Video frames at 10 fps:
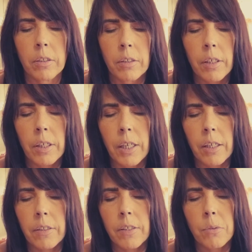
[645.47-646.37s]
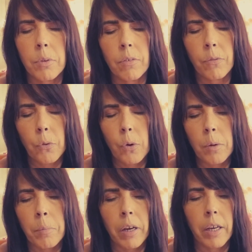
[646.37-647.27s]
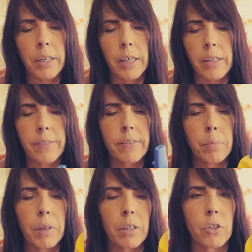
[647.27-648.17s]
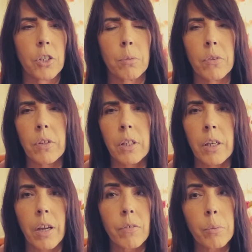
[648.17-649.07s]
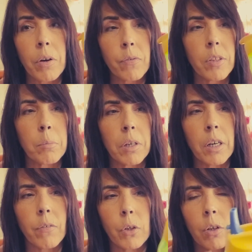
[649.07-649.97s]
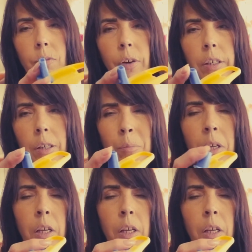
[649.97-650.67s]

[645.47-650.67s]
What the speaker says: And I got this one for my niece because she was looking everywhere for them and never could find them.